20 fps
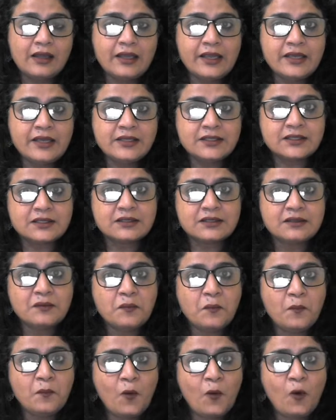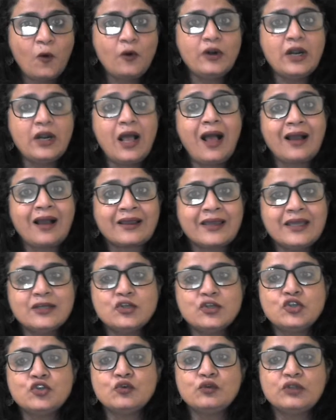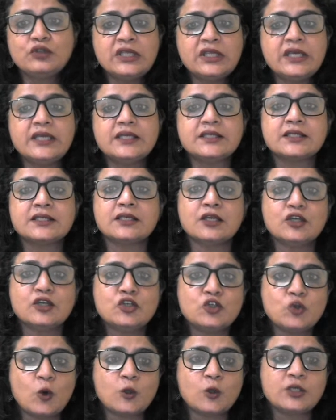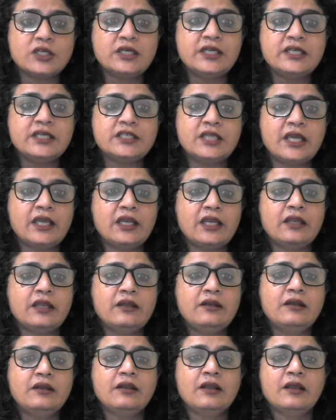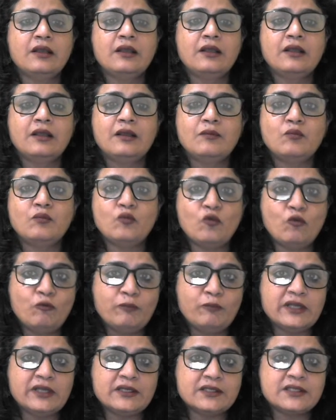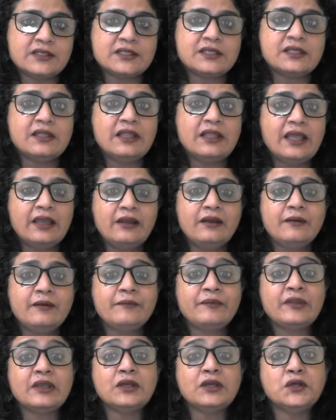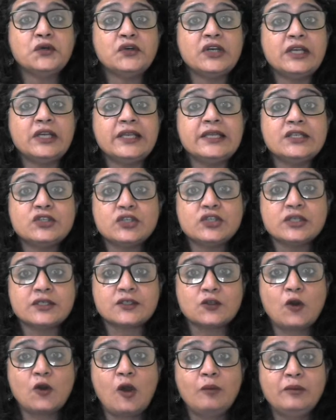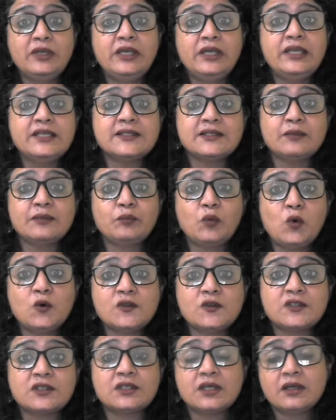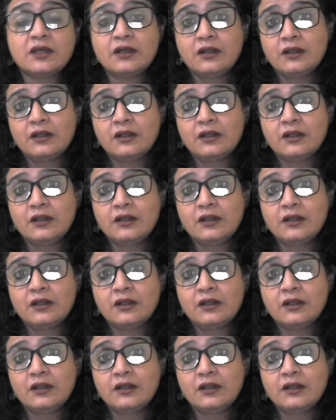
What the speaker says: is more akin to these totalitarian movements, then religious. Commonly supposed